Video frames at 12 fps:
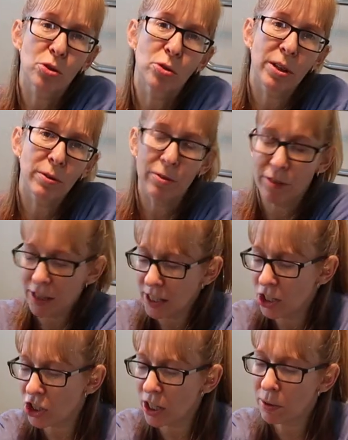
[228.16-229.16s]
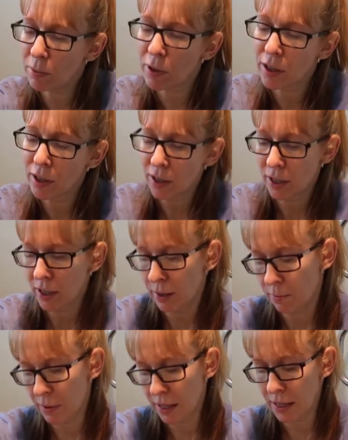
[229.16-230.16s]
sure they were fairly cheap
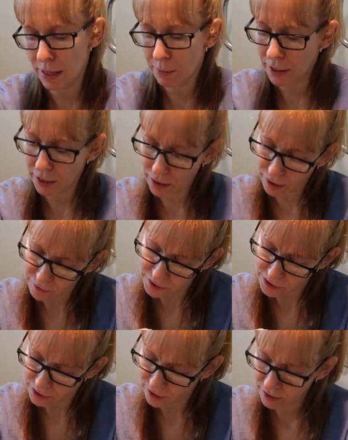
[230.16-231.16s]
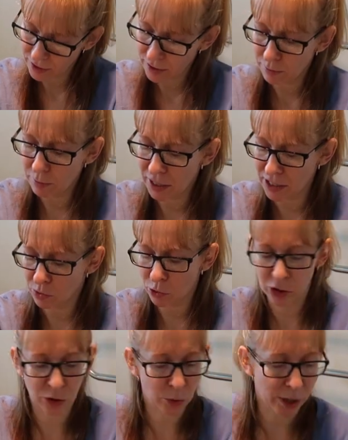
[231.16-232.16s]
beekeeping gloves
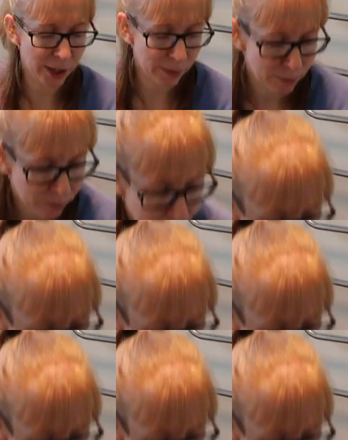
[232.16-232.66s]
buzzword wear